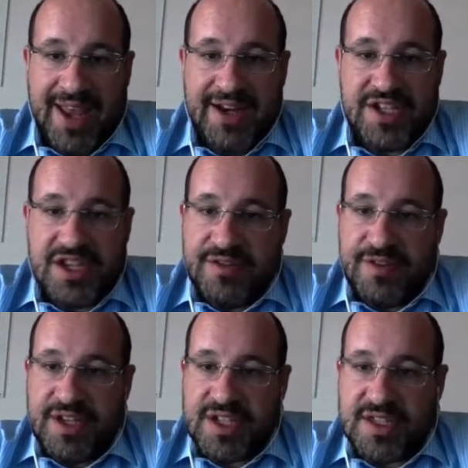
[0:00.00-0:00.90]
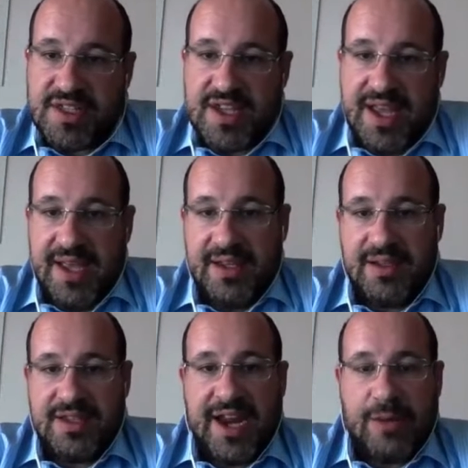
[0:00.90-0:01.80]
energy efficiency and
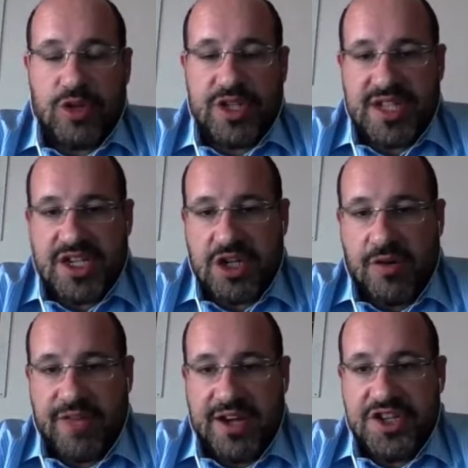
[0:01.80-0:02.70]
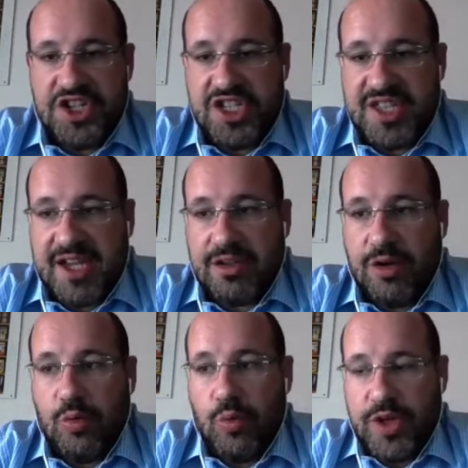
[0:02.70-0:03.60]
decarbonization of the energy
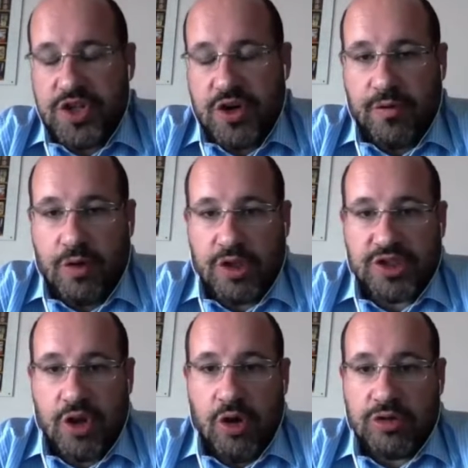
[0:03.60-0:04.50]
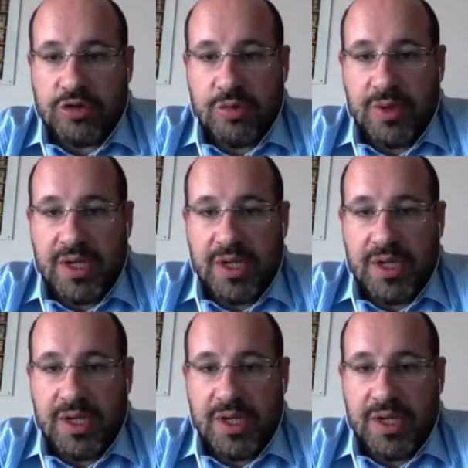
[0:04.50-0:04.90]
sector, which of course also